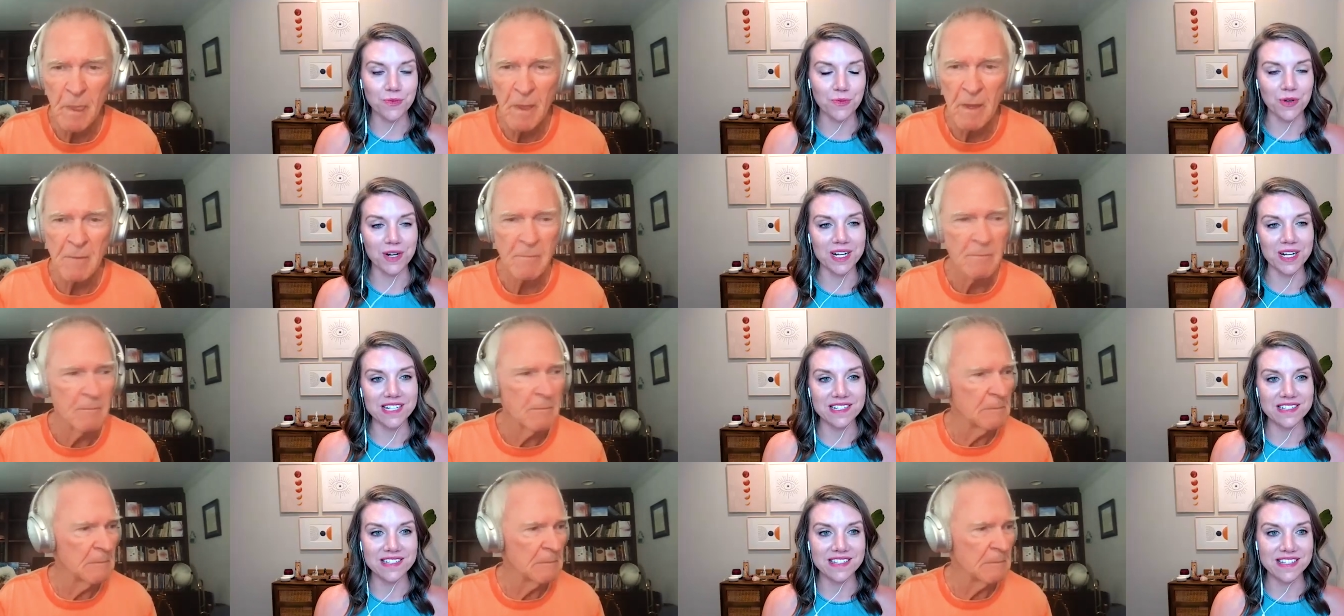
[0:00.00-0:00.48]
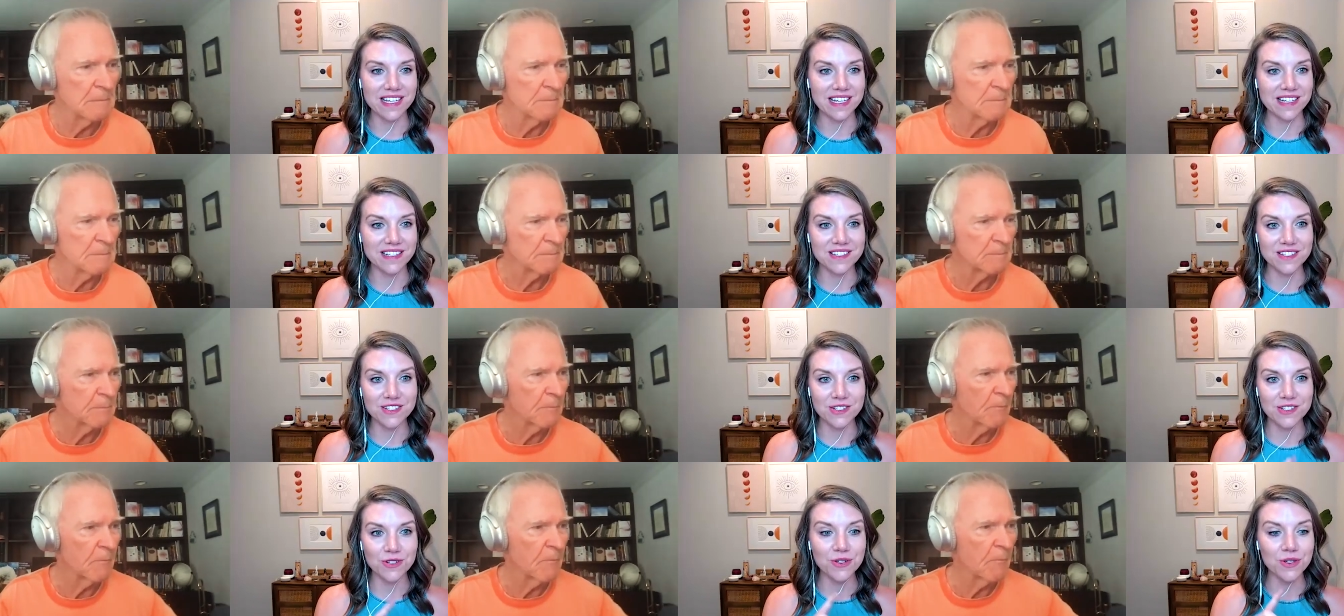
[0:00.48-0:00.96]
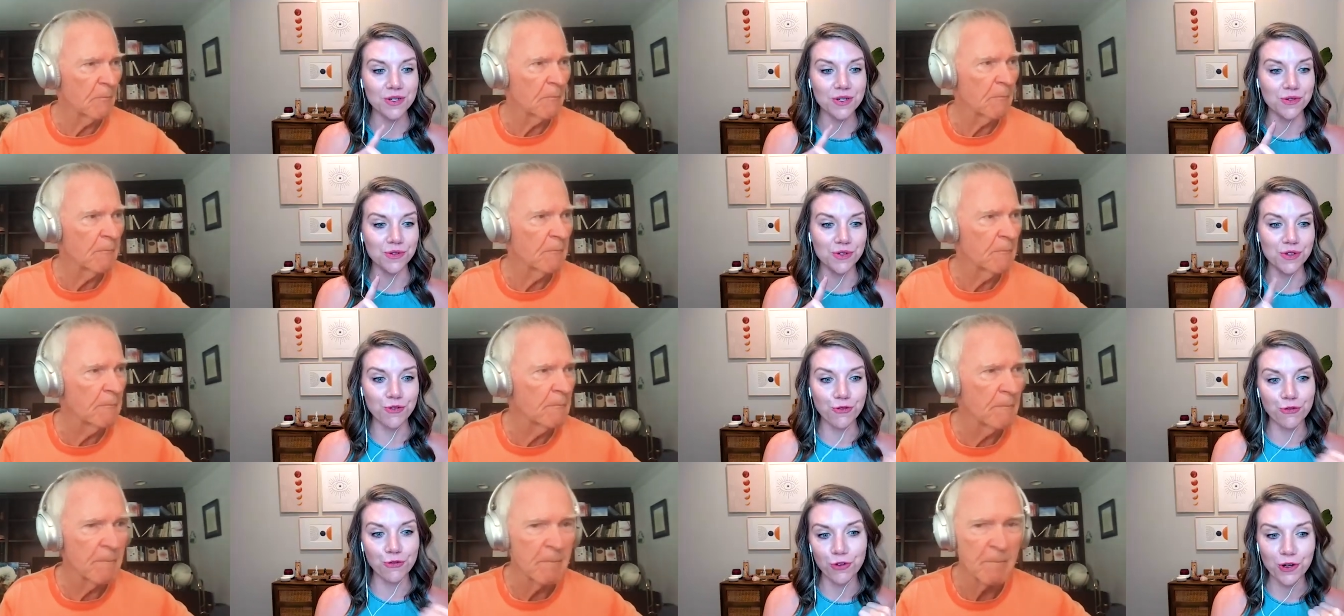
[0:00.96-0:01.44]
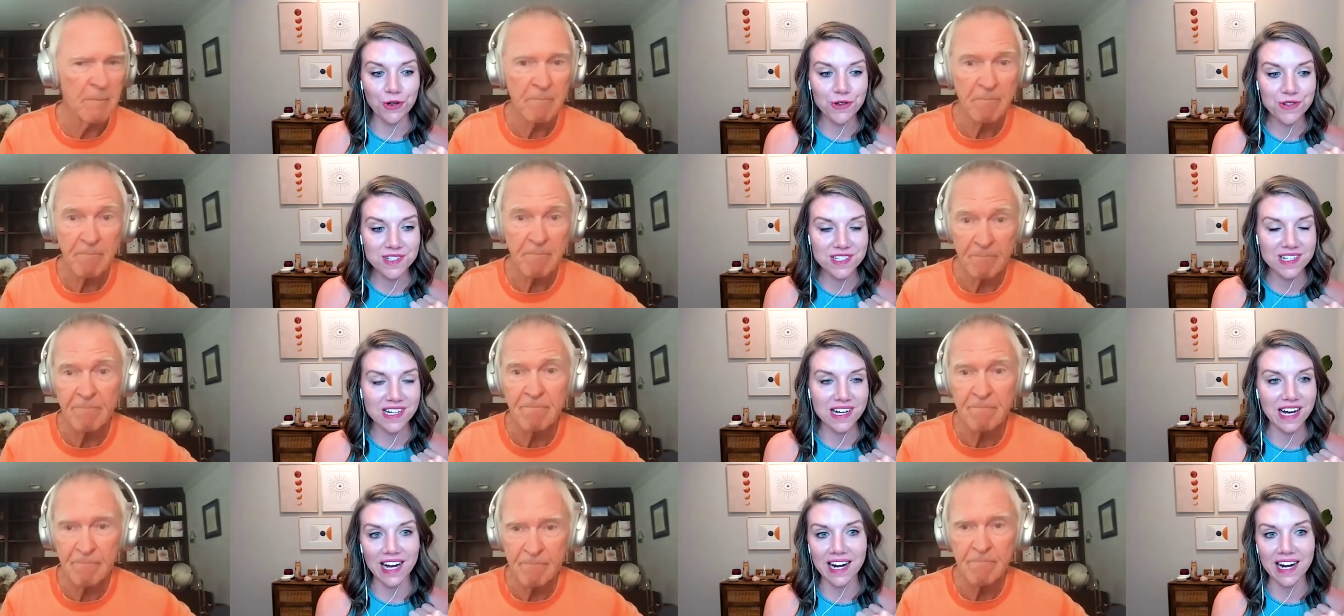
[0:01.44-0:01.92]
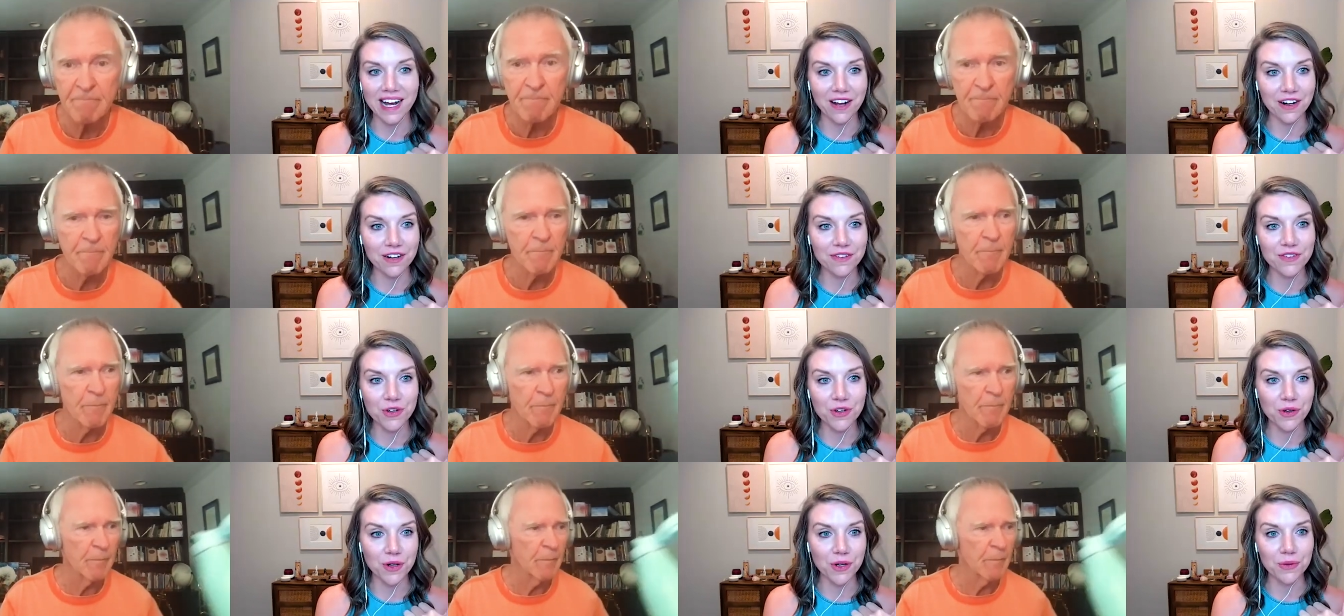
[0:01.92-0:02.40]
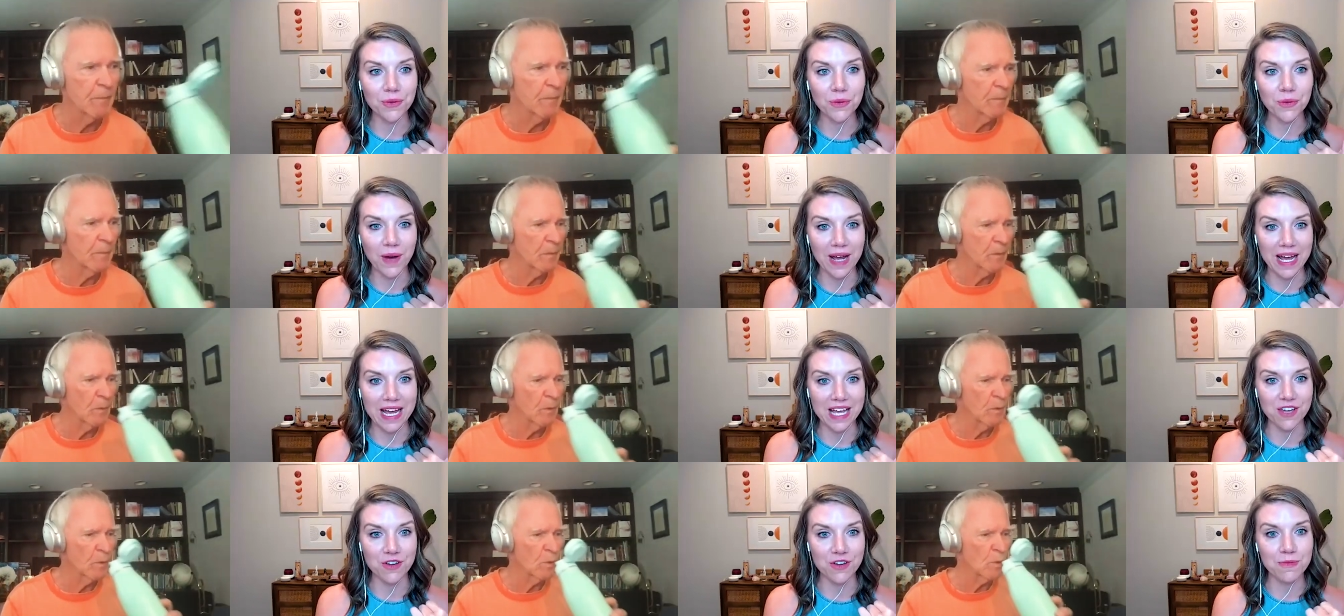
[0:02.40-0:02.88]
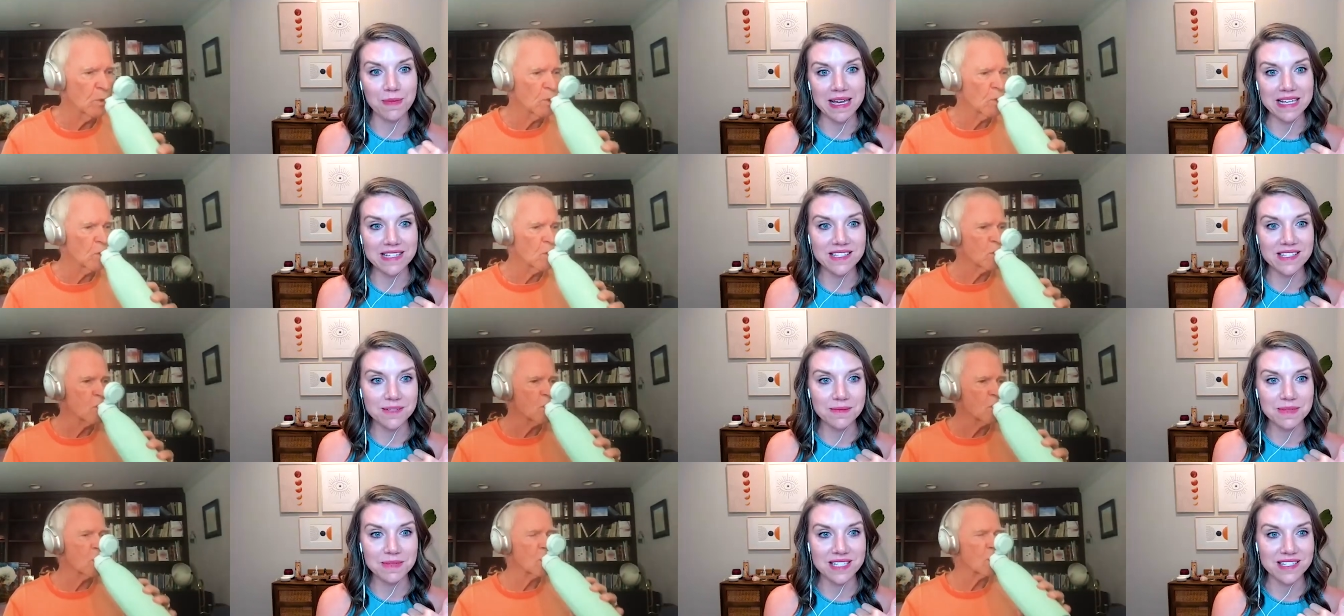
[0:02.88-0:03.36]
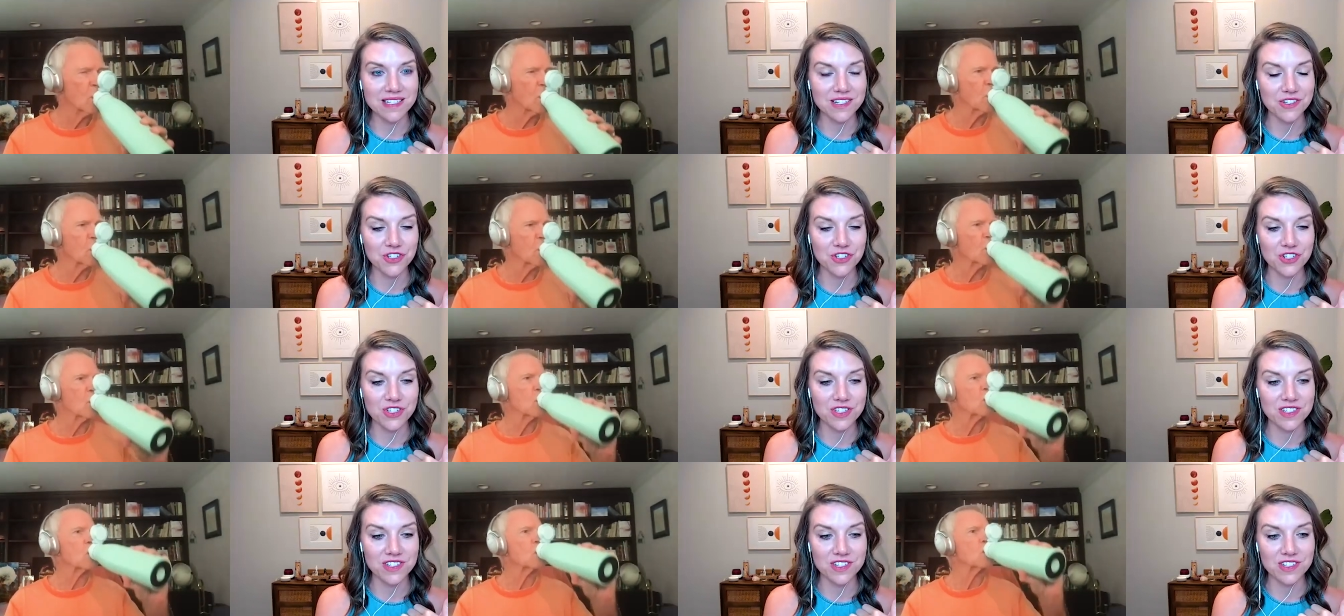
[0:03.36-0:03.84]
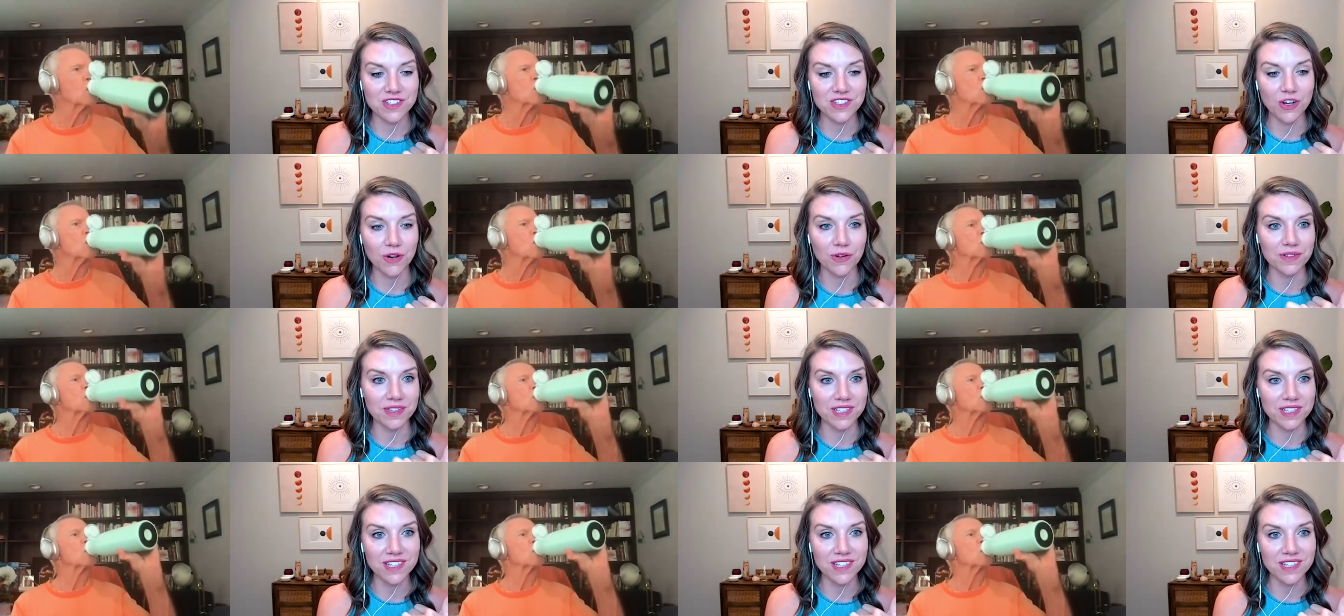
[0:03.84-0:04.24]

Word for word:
Speaker 1: brings things to you. You first got out of your own way, you made some decisions to start